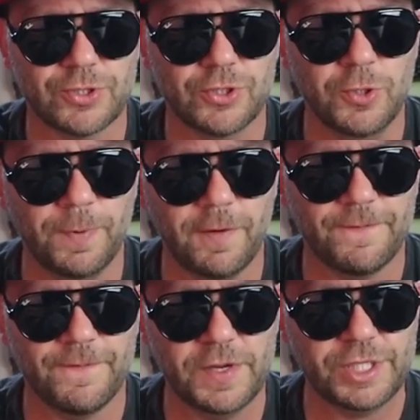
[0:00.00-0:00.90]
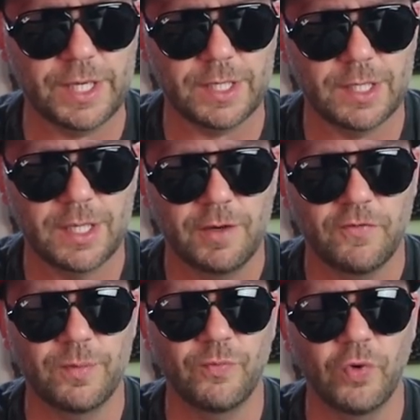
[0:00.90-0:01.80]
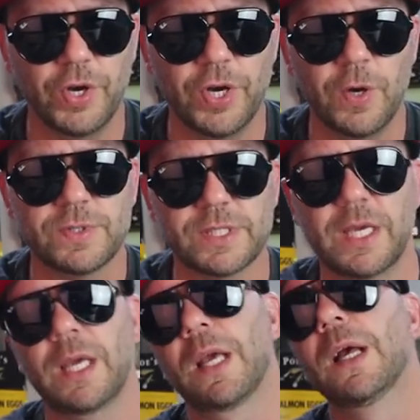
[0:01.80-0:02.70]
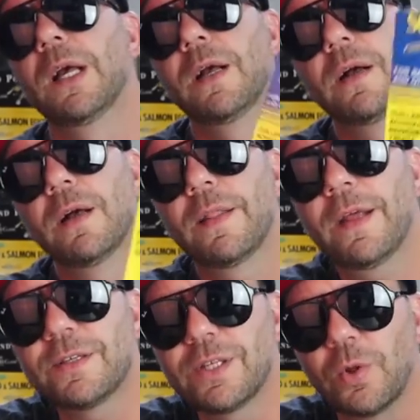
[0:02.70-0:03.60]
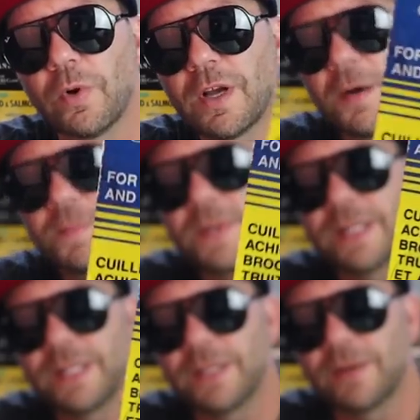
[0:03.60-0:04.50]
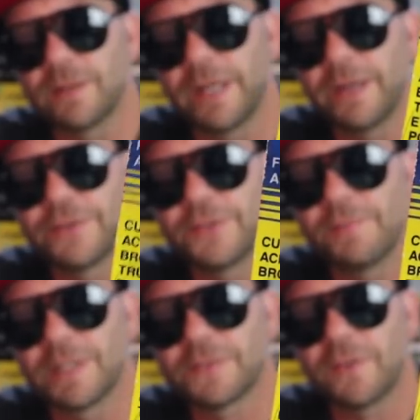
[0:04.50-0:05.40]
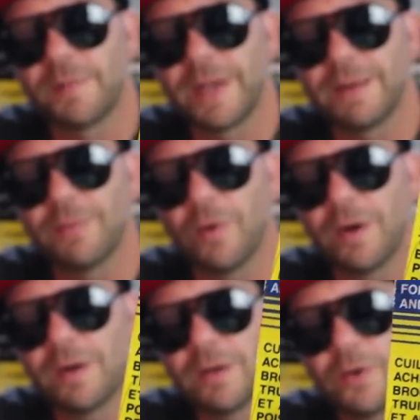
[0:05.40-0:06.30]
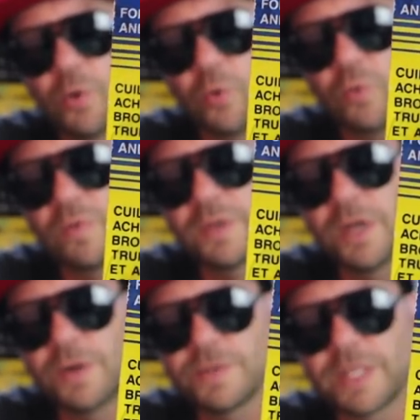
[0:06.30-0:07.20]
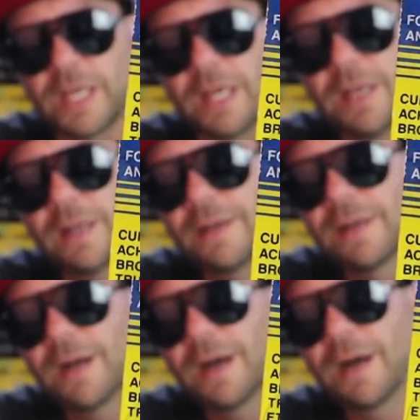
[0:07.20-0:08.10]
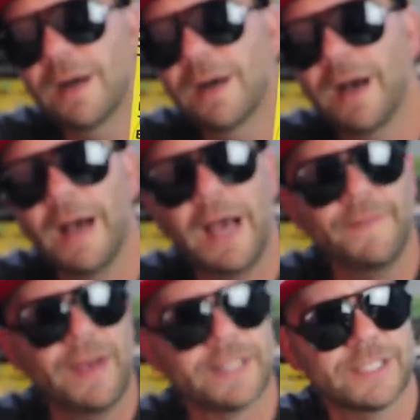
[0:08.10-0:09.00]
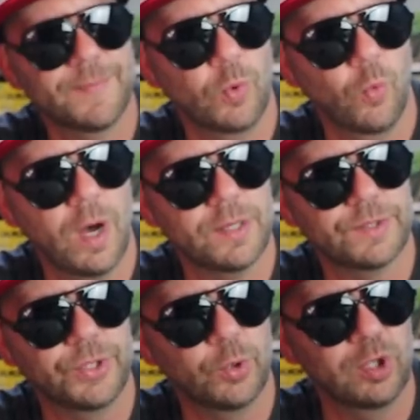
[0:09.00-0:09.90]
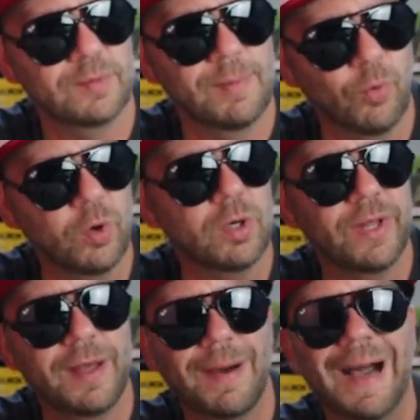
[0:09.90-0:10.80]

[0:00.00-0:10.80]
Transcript: Super Fishit from Ranoski. There's a little company that you don't hear too much from anymore. Old Ranoski. I've actually been wanting to do a little bit more on them.